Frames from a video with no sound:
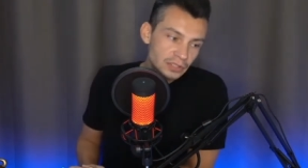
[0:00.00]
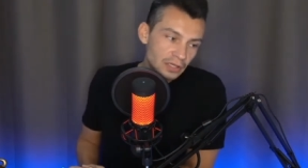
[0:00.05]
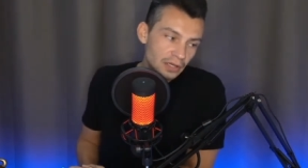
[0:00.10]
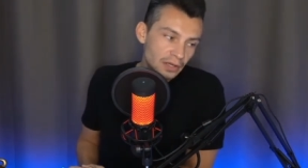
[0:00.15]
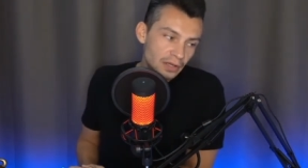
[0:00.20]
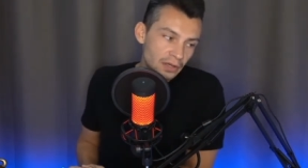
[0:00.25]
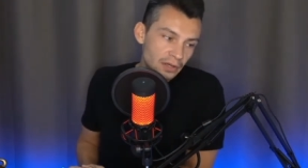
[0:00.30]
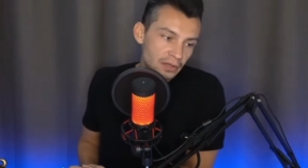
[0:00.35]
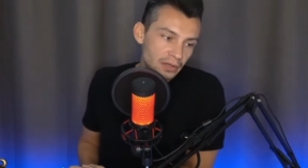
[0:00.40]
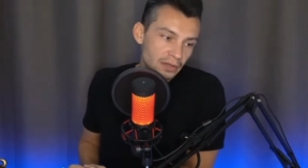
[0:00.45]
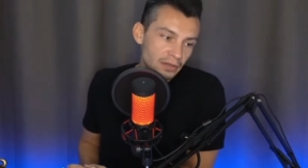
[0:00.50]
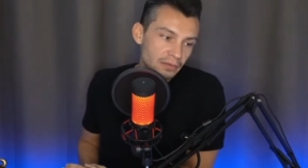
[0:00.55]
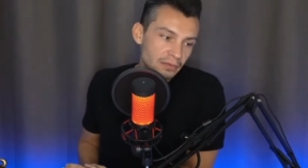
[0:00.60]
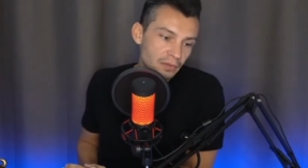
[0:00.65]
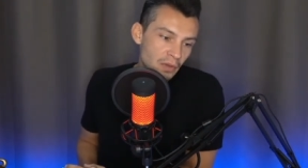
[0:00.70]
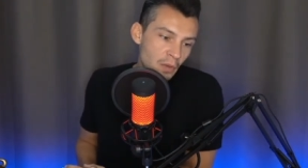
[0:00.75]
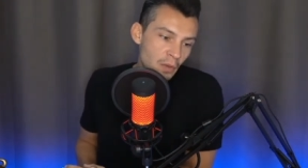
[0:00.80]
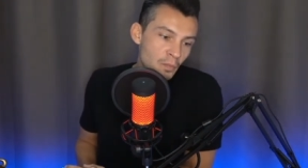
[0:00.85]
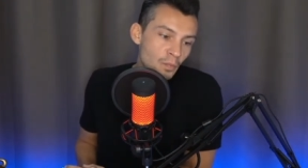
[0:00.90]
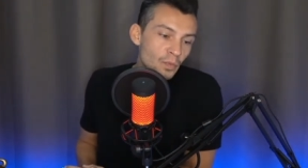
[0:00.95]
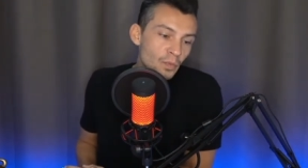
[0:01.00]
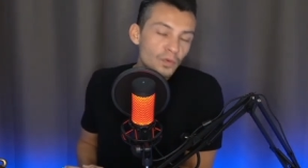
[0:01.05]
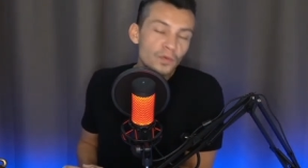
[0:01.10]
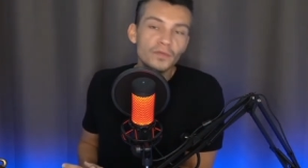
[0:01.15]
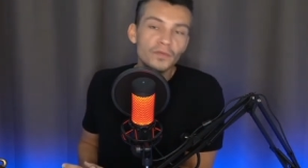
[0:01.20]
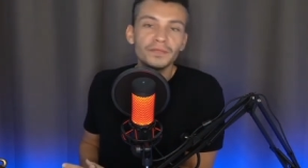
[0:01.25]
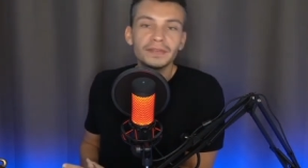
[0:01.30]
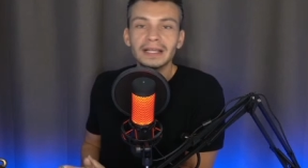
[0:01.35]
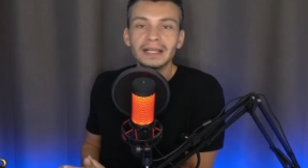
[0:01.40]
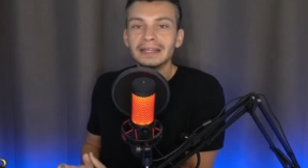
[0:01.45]

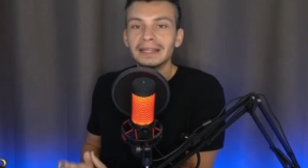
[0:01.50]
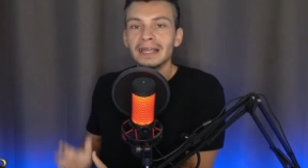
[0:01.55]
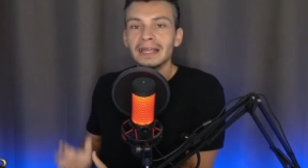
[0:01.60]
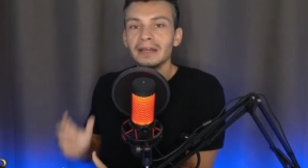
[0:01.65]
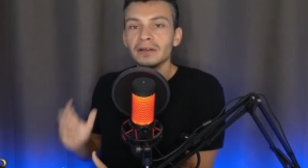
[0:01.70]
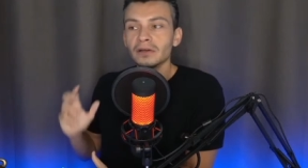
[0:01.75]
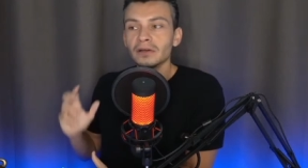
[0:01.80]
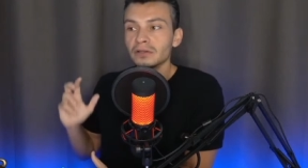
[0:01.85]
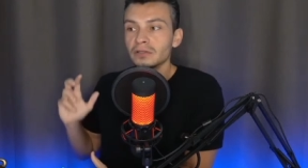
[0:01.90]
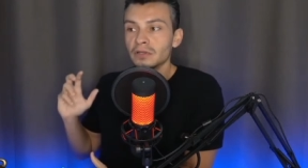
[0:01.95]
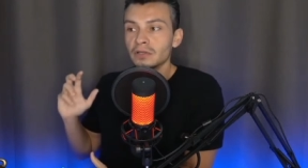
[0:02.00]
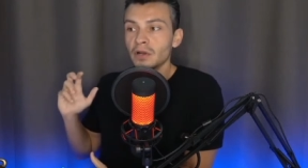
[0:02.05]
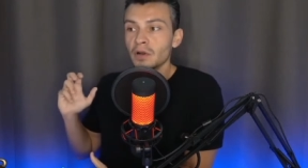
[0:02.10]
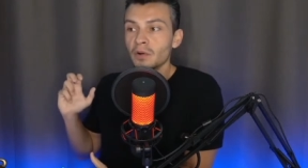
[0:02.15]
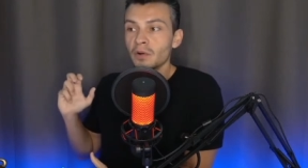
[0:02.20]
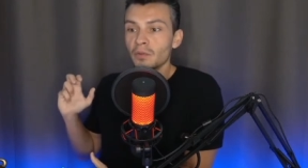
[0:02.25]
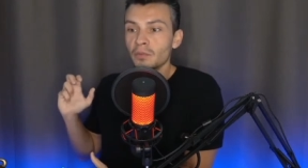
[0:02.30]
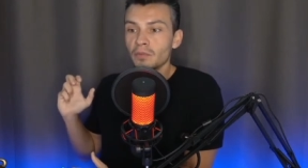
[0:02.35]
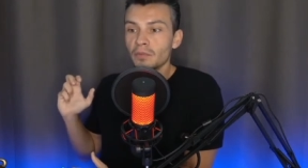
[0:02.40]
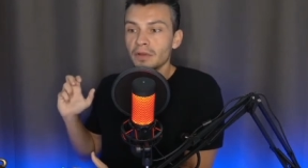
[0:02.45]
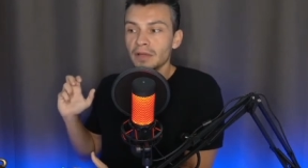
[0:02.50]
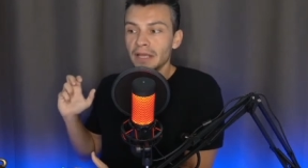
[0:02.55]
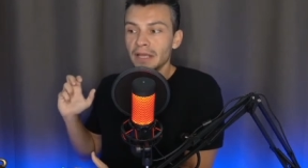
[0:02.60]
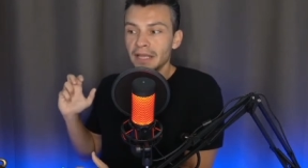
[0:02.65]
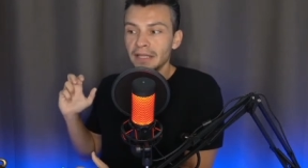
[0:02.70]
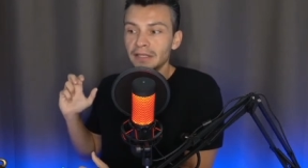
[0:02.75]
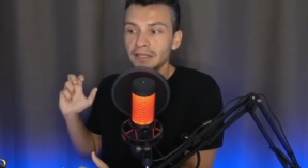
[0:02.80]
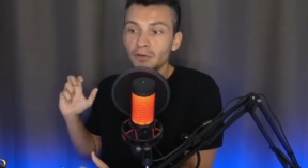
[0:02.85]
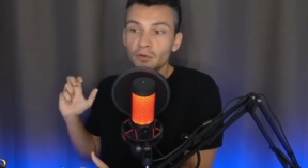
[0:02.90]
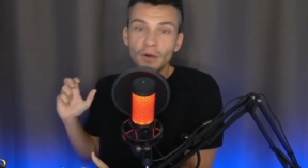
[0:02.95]
that they not, you know,
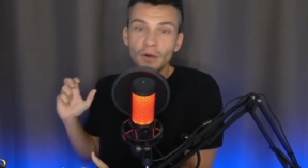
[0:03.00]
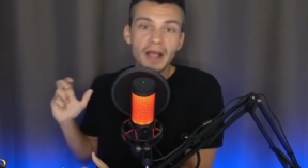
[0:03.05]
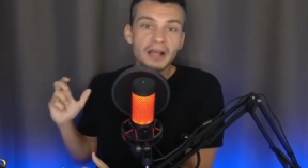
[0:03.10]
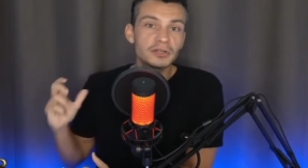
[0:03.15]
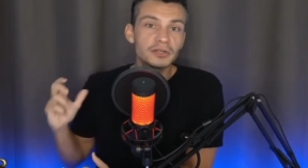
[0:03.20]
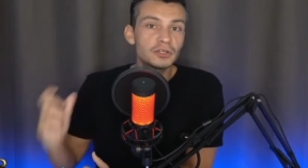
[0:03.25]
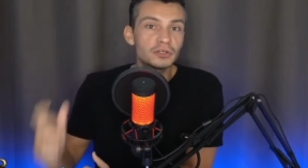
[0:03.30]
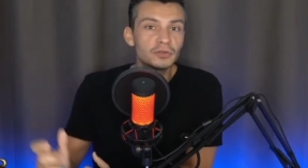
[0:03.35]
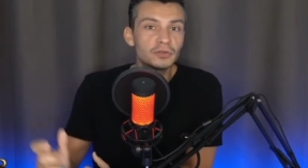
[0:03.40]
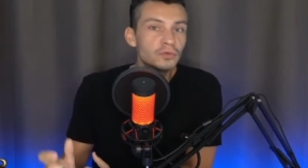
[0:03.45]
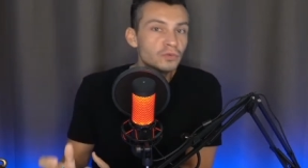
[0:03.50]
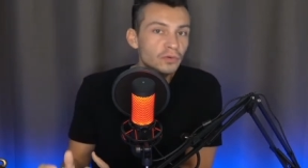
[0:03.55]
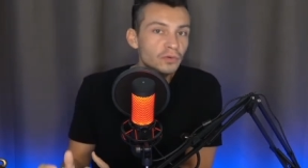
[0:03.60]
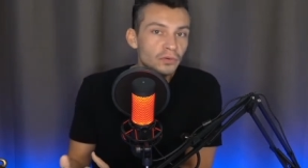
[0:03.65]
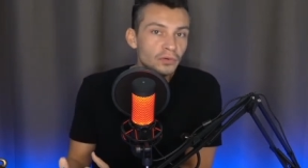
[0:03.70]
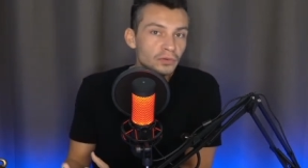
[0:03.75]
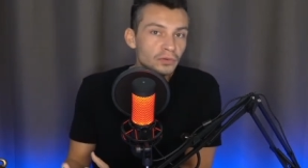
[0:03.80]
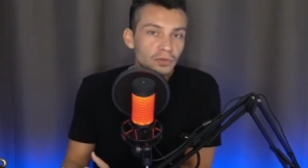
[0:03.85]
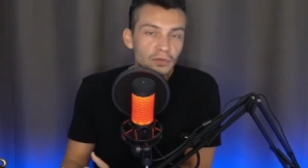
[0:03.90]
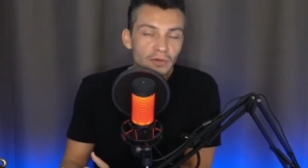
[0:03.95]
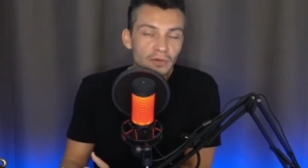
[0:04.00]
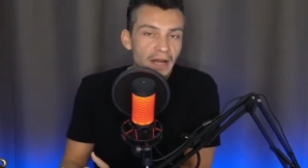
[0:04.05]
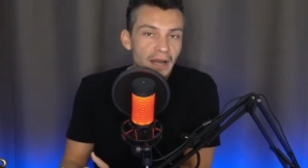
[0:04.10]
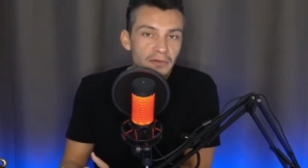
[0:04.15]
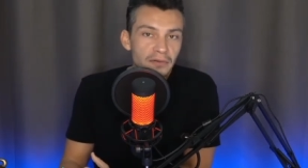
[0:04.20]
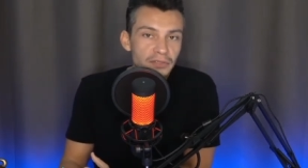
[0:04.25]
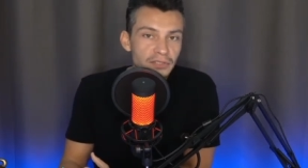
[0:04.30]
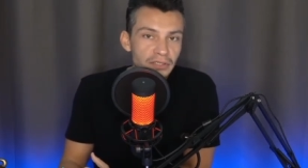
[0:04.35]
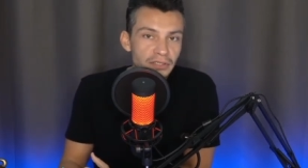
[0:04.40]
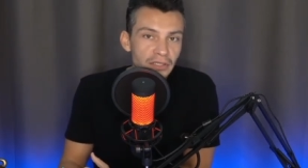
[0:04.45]
in the rush to
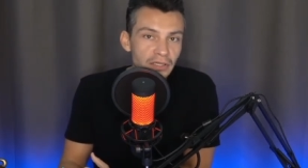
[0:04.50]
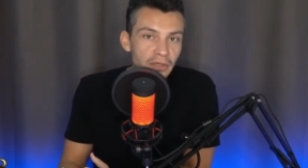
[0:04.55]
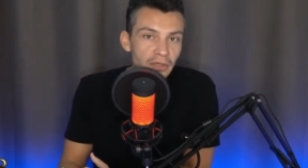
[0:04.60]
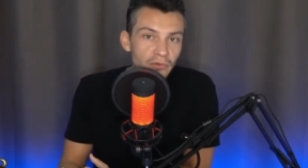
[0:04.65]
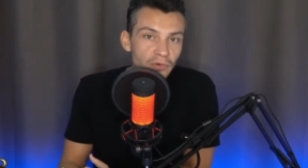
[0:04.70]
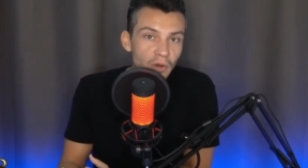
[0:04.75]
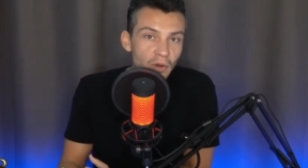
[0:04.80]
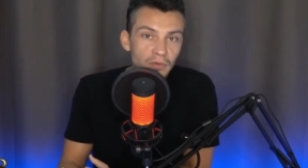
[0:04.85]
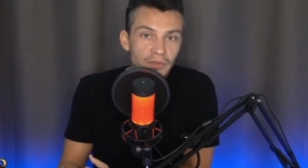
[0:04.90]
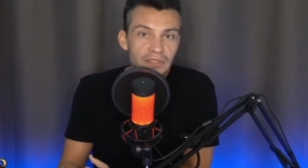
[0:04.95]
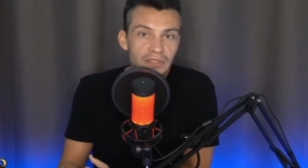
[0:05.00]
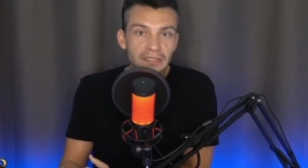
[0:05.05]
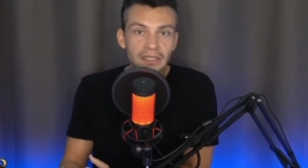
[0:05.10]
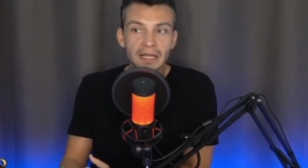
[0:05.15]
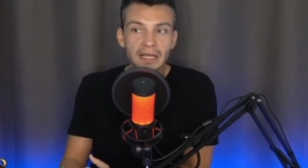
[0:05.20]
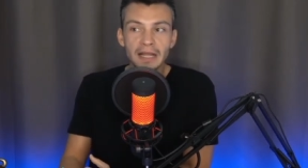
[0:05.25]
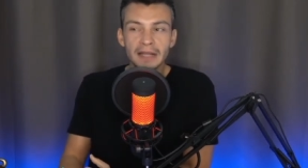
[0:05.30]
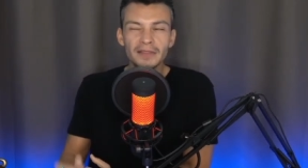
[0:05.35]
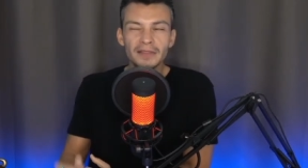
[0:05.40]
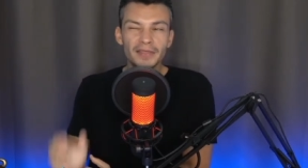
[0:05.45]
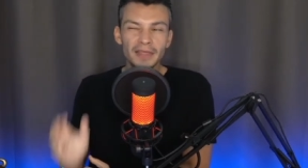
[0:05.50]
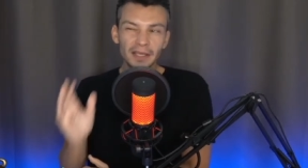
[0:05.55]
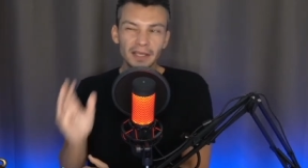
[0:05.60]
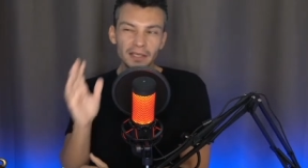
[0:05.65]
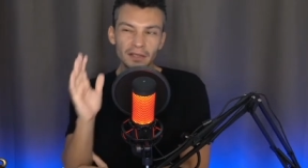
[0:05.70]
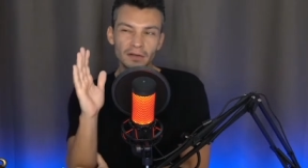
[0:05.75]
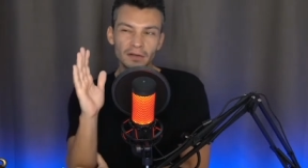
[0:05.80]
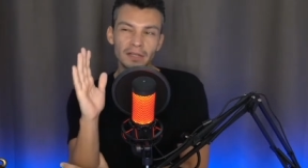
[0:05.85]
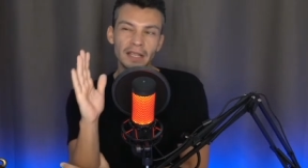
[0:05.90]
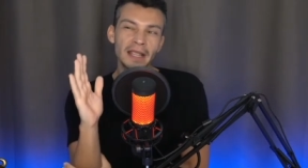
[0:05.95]
launch the Roadster and
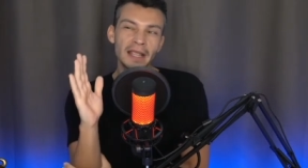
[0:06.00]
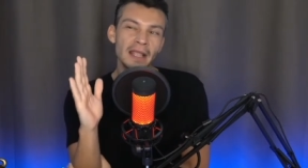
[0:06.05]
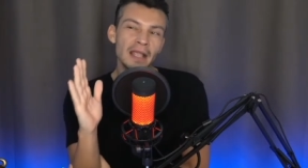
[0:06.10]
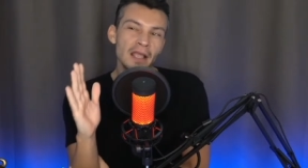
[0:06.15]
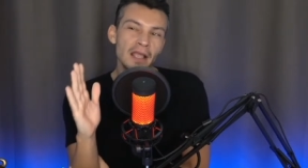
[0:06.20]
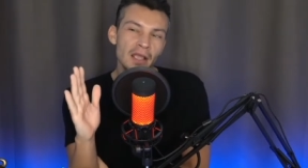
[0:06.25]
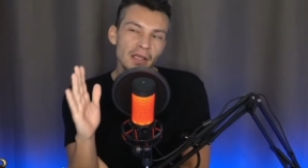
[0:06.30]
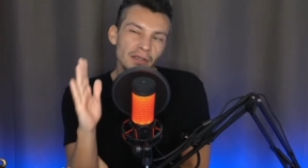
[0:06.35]
thinking, okay,